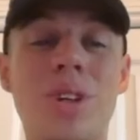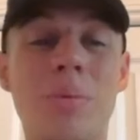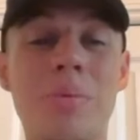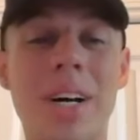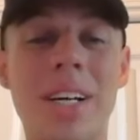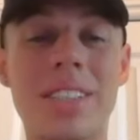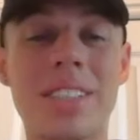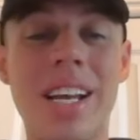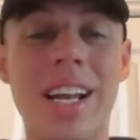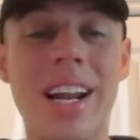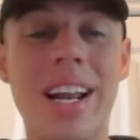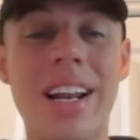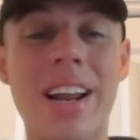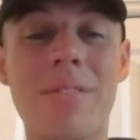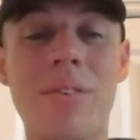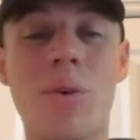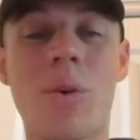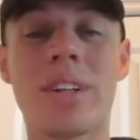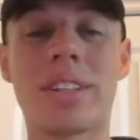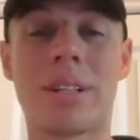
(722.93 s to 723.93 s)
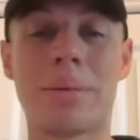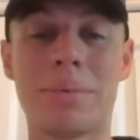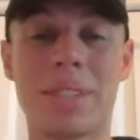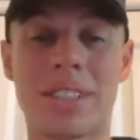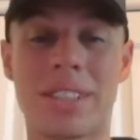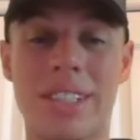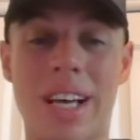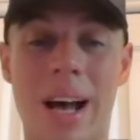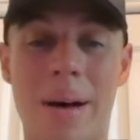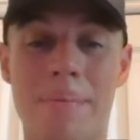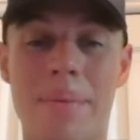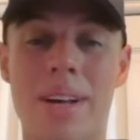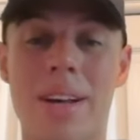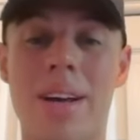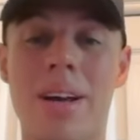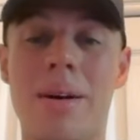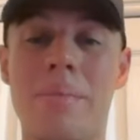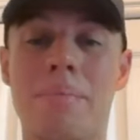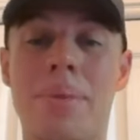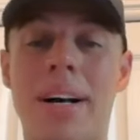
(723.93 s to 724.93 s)
much, and I never want them to stop.
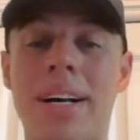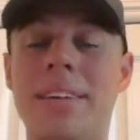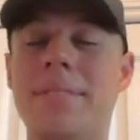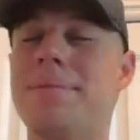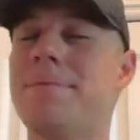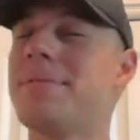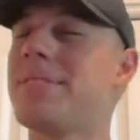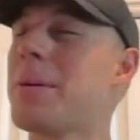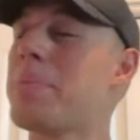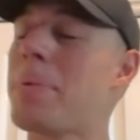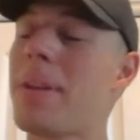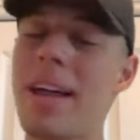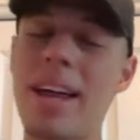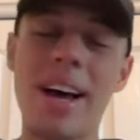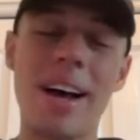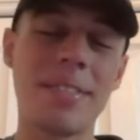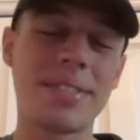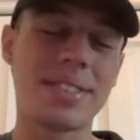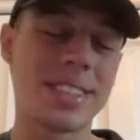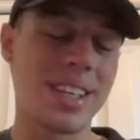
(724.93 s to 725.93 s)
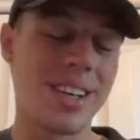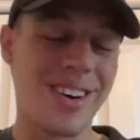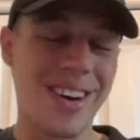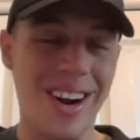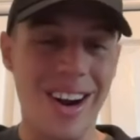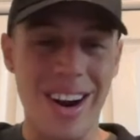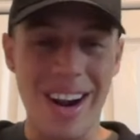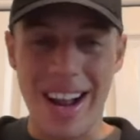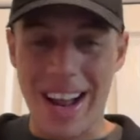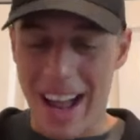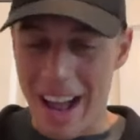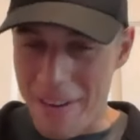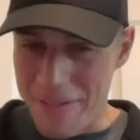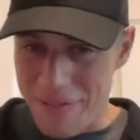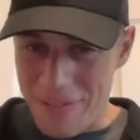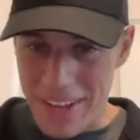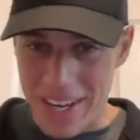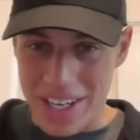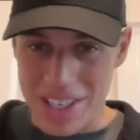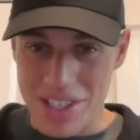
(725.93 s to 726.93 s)
But the playoffs have
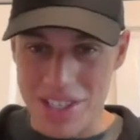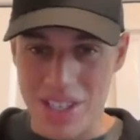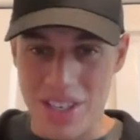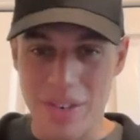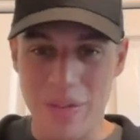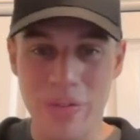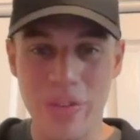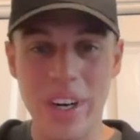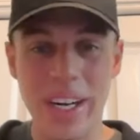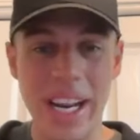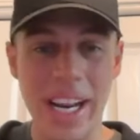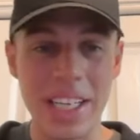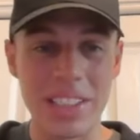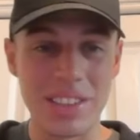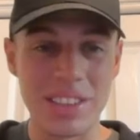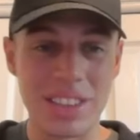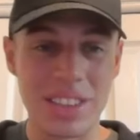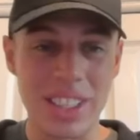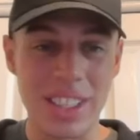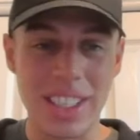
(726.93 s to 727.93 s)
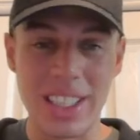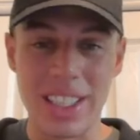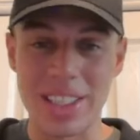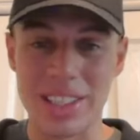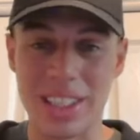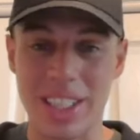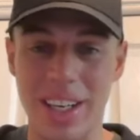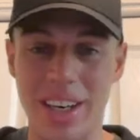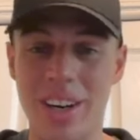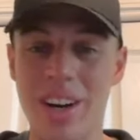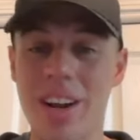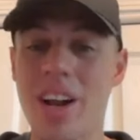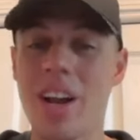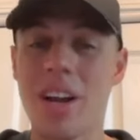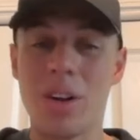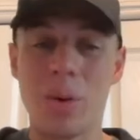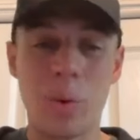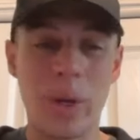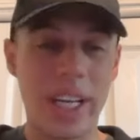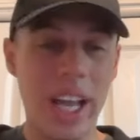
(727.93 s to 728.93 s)
finished. Free agency is here.
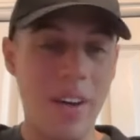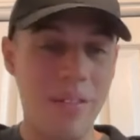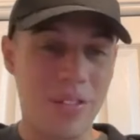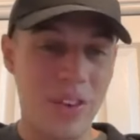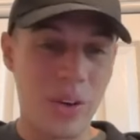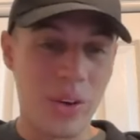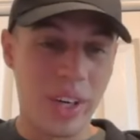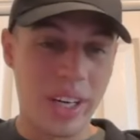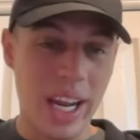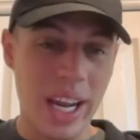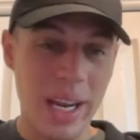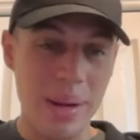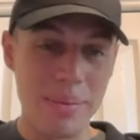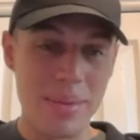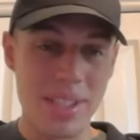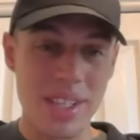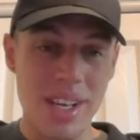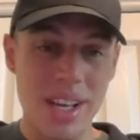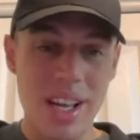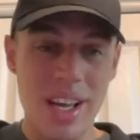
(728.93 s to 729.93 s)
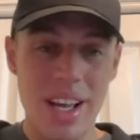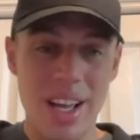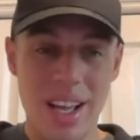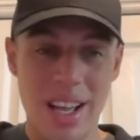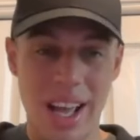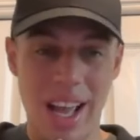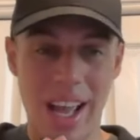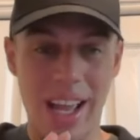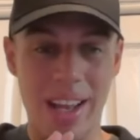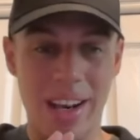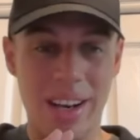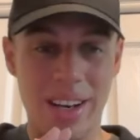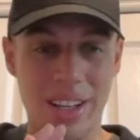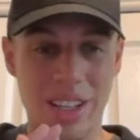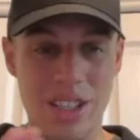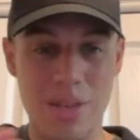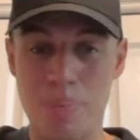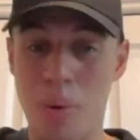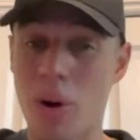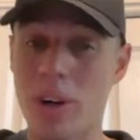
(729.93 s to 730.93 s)
We get fewer games, and
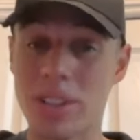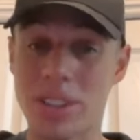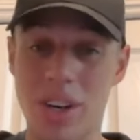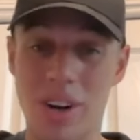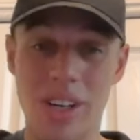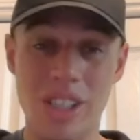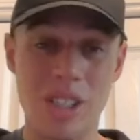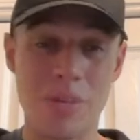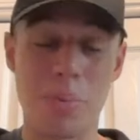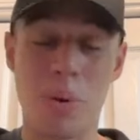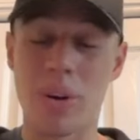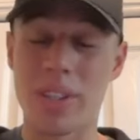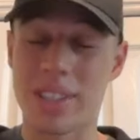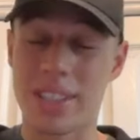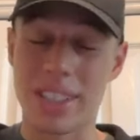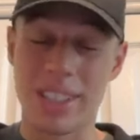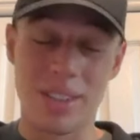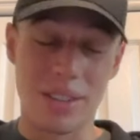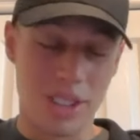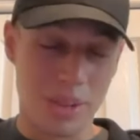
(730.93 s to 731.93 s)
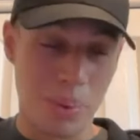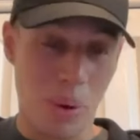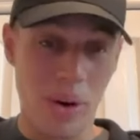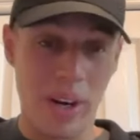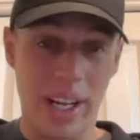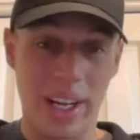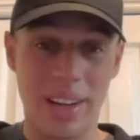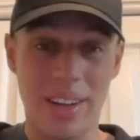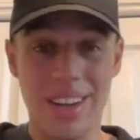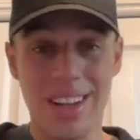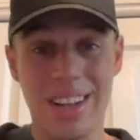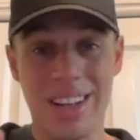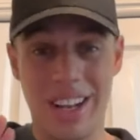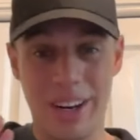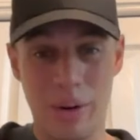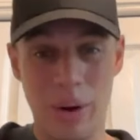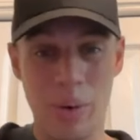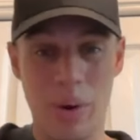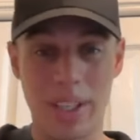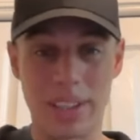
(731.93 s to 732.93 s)
the sports aren't sporting
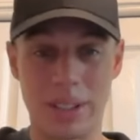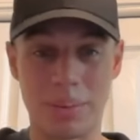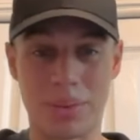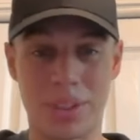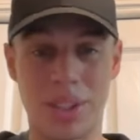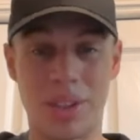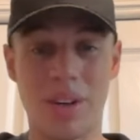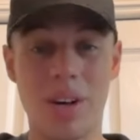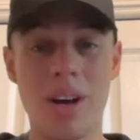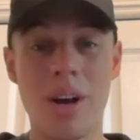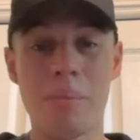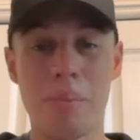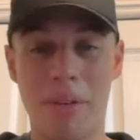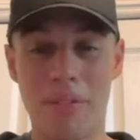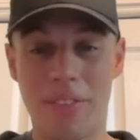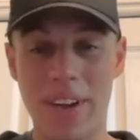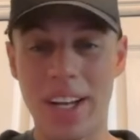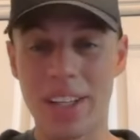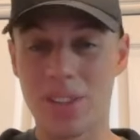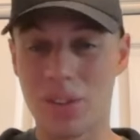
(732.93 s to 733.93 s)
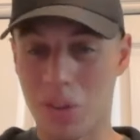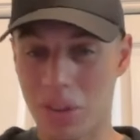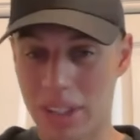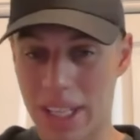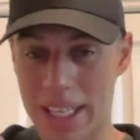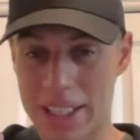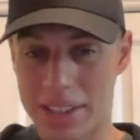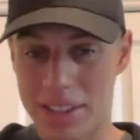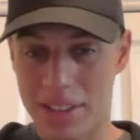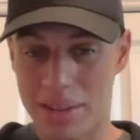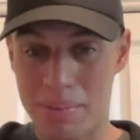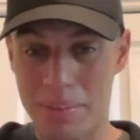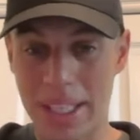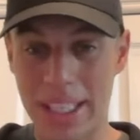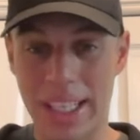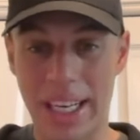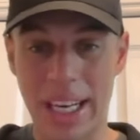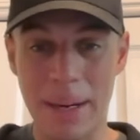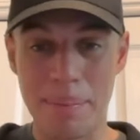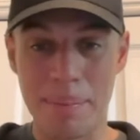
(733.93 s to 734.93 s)
like we want them to. But FanDuel lets
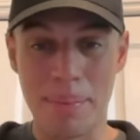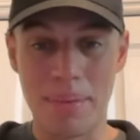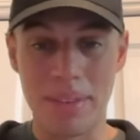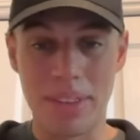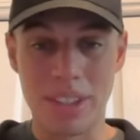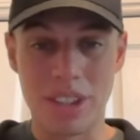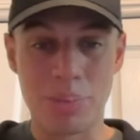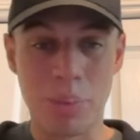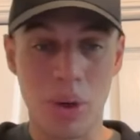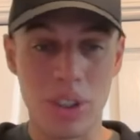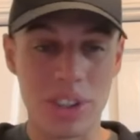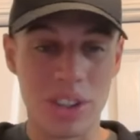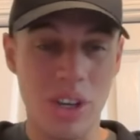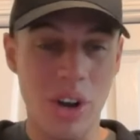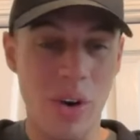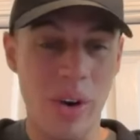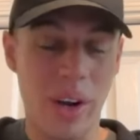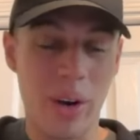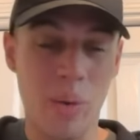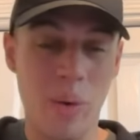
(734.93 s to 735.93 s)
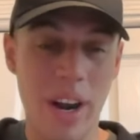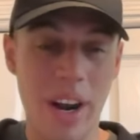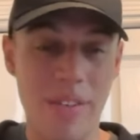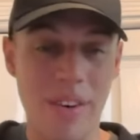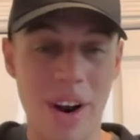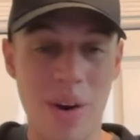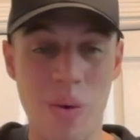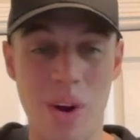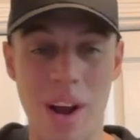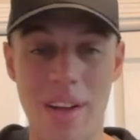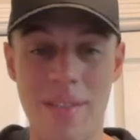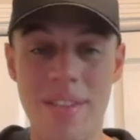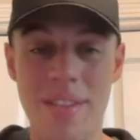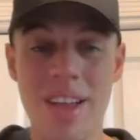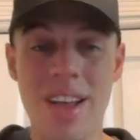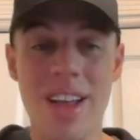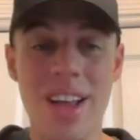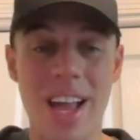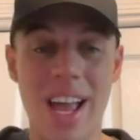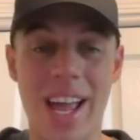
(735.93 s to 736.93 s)
me keep the sports going whenever I want.
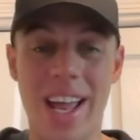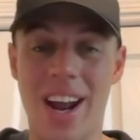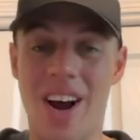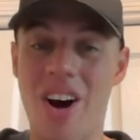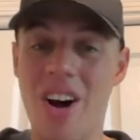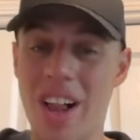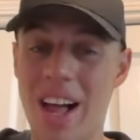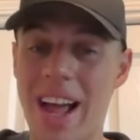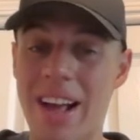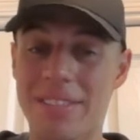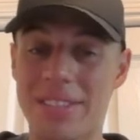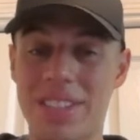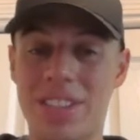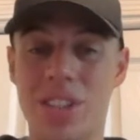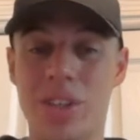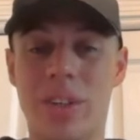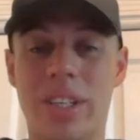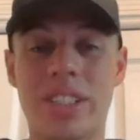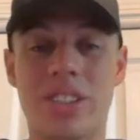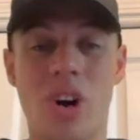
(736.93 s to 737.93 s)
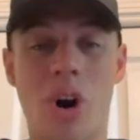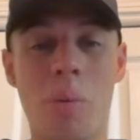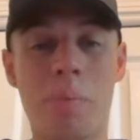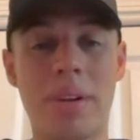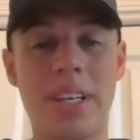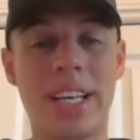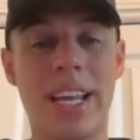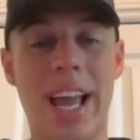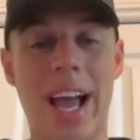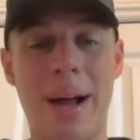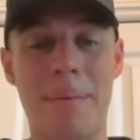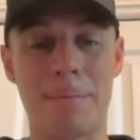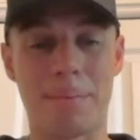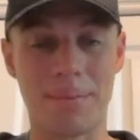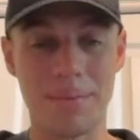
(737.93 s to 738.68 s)
And all I have to do is open the app